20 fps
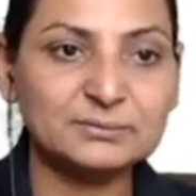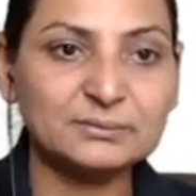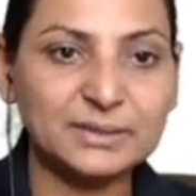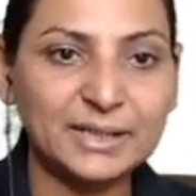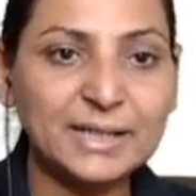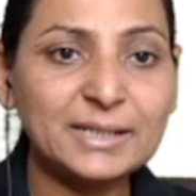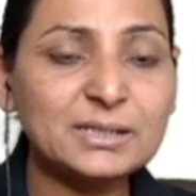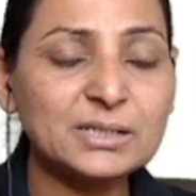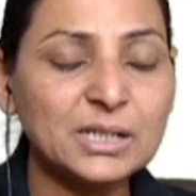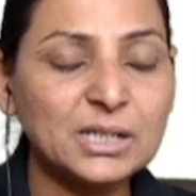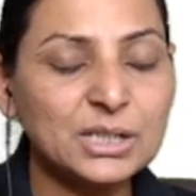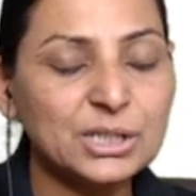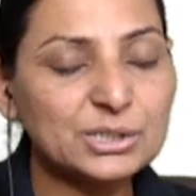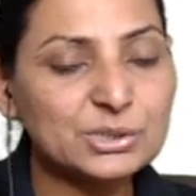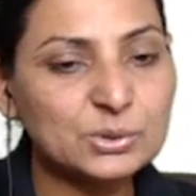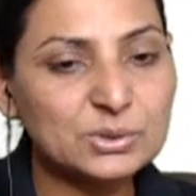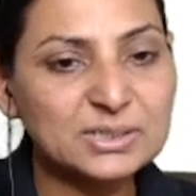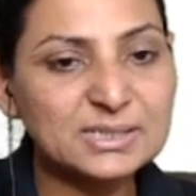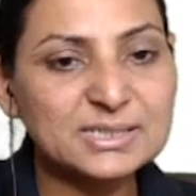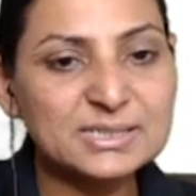right?
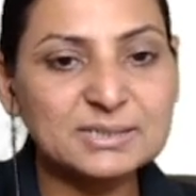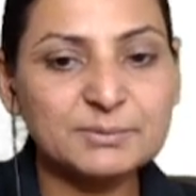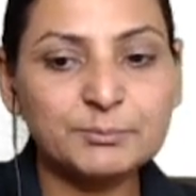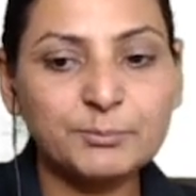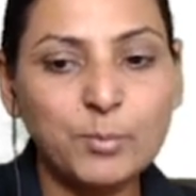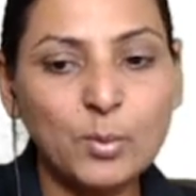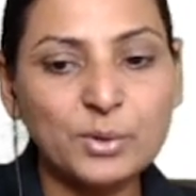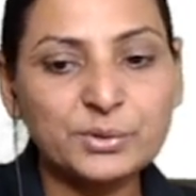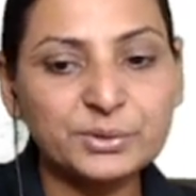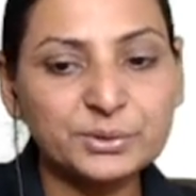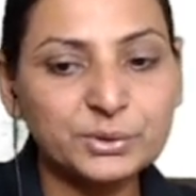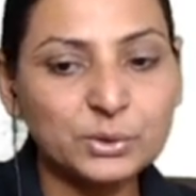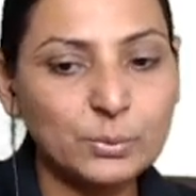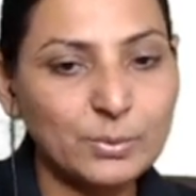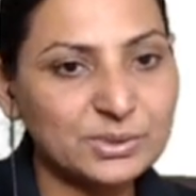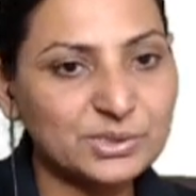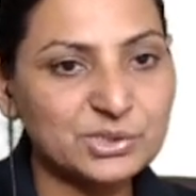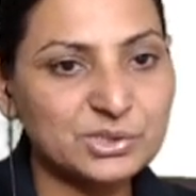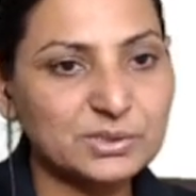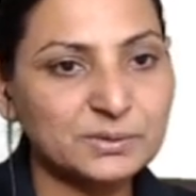So this is an important
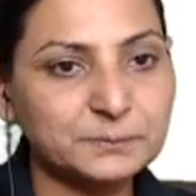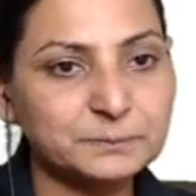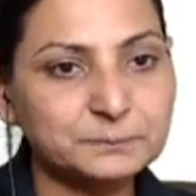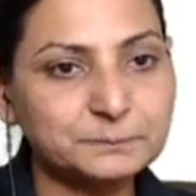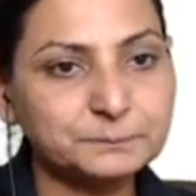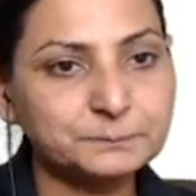question.